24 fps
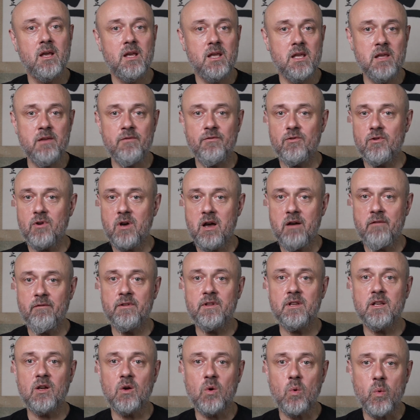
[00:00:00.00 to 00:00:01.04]
If you have
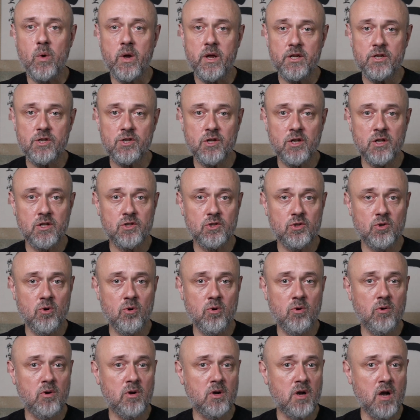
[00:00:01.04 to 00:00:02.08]
any questions
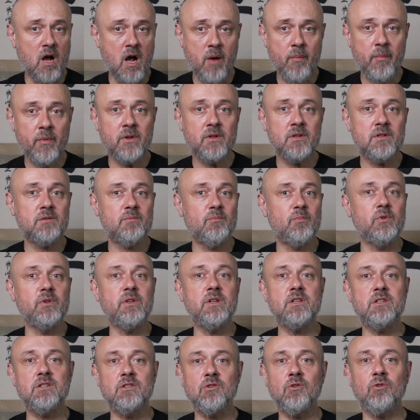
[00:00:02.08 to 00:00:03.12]
or comments,
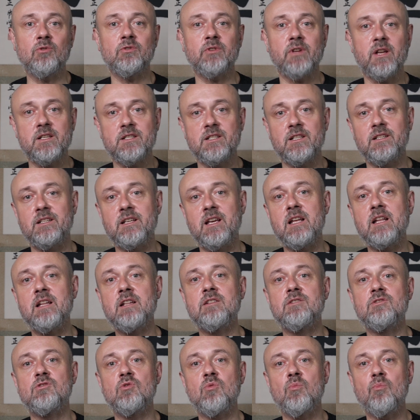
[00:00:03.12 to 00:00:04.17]
please don't
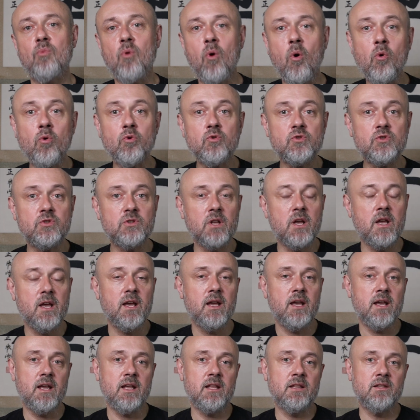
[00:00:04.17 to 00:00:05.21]
hesitate to post
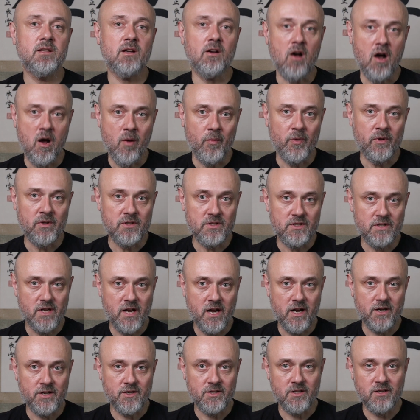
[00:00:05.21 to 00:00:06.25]
in the comment
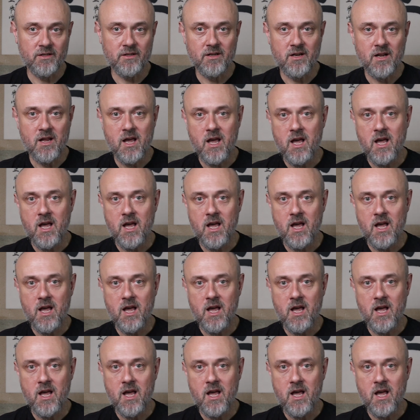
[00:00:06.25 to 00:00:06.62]
section.